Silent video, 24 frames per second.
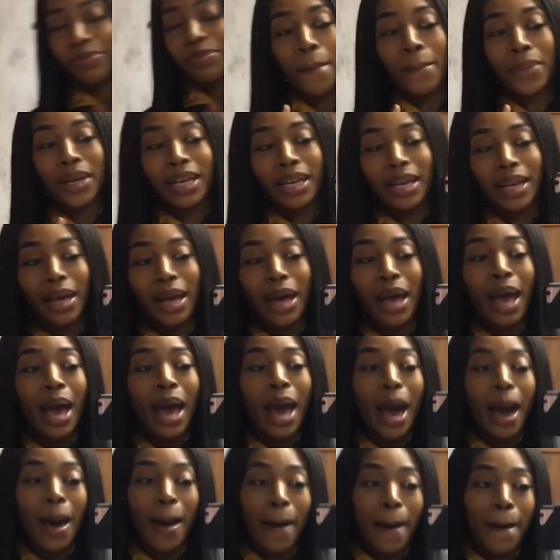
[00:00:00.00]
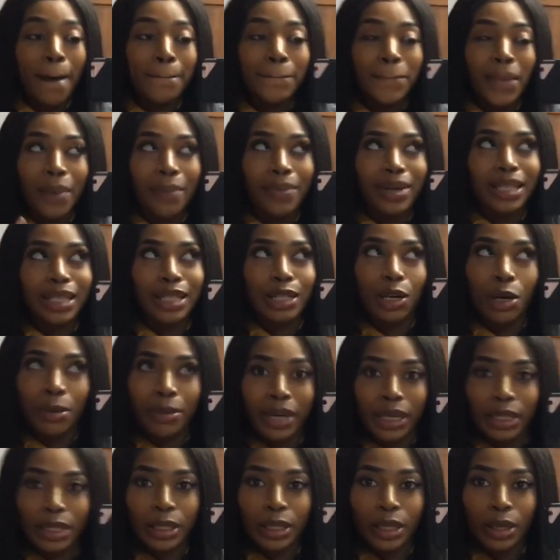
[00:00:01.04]
But yeah. Um, I'm about to go
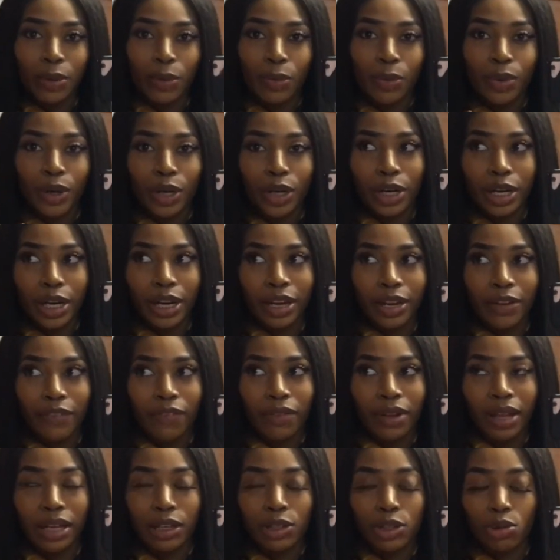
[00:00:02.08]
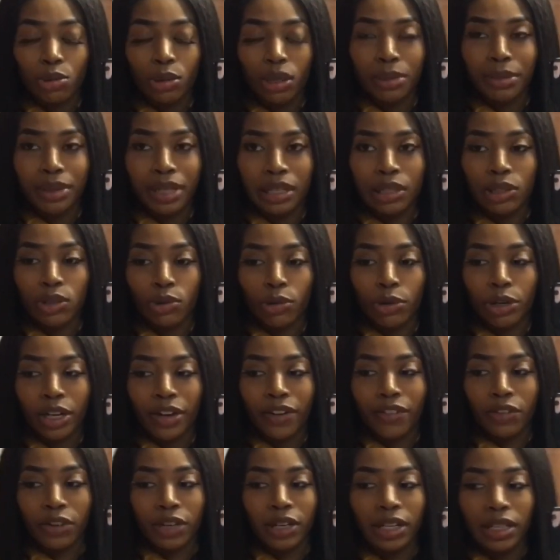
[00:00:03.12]
back to work in like twenty minutes or
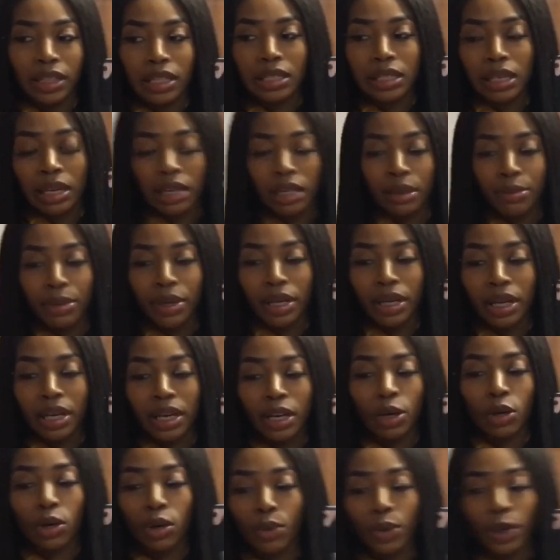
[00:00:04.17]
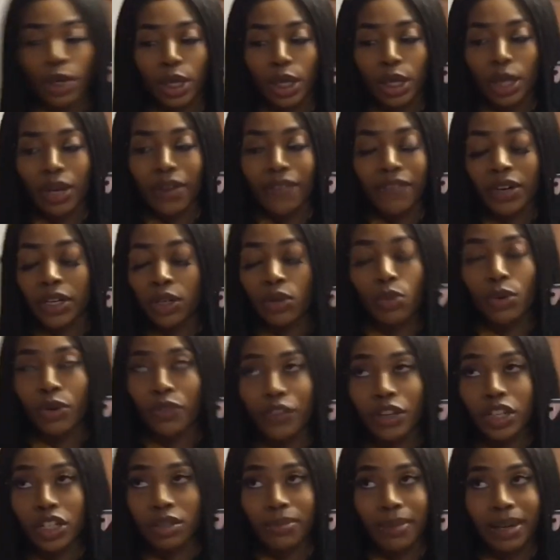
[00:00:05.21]
whatever, get this honey bun, go to work, fin well,
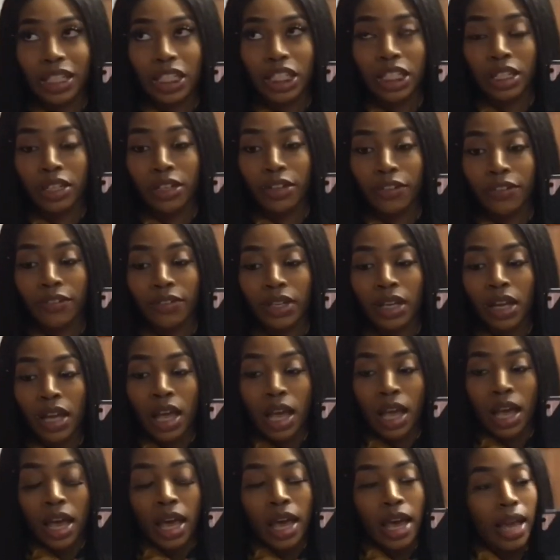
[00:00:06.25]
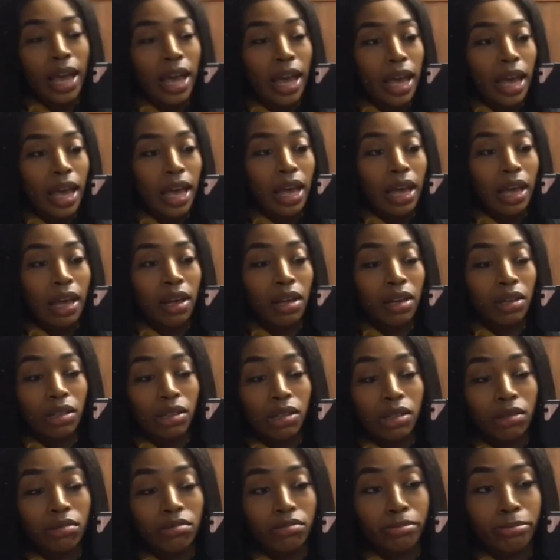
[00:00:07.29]
finish my shift, and
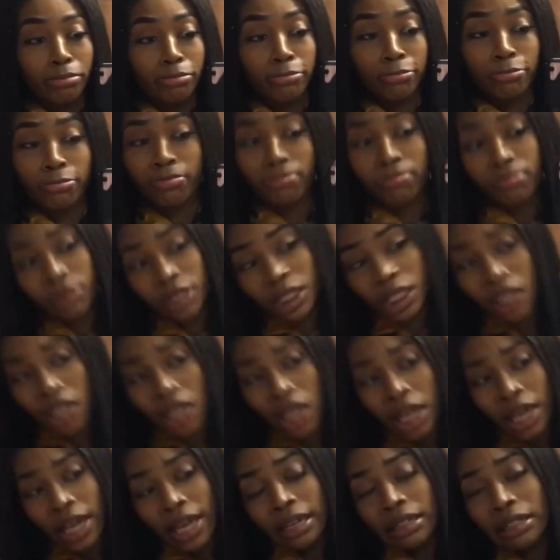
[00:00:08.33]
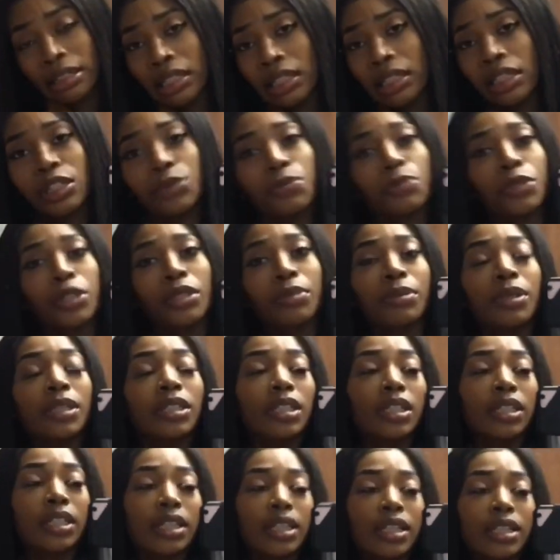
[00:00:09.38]
um, yeah, that's pretty much
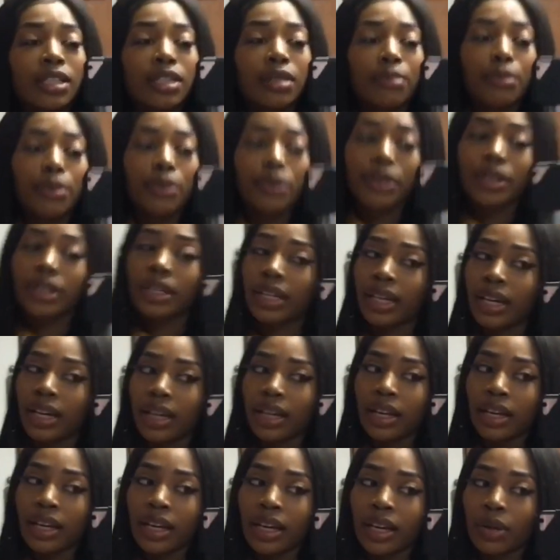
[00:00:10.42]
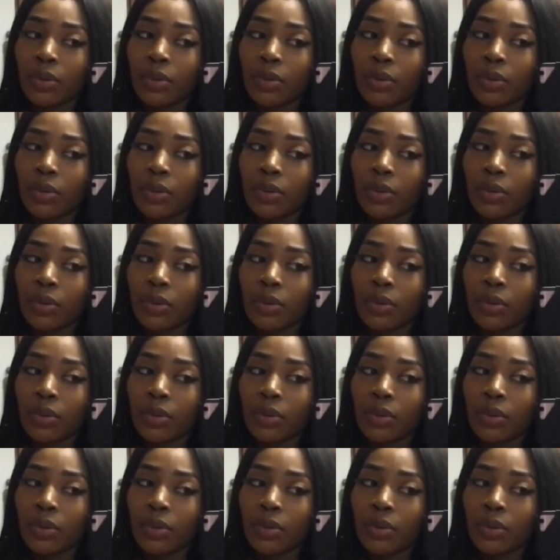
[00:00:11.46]
it. It's the boring day.